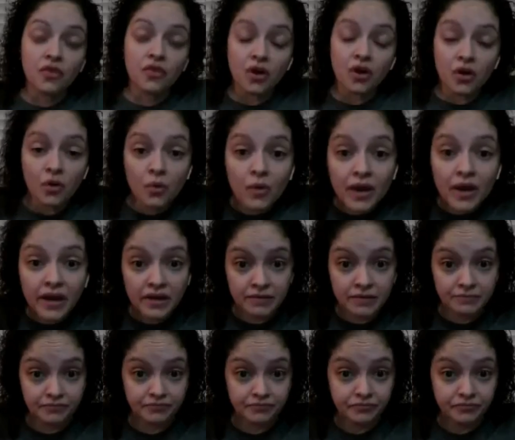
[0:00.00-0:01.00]
are far
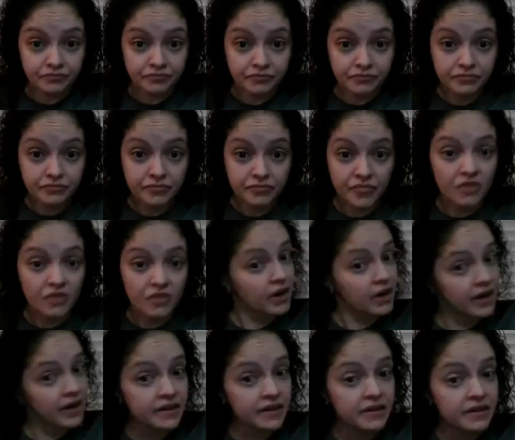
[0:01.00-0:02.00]
away,
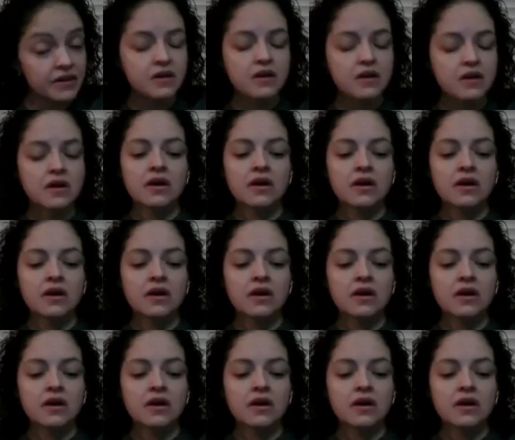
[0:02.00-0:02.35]
right?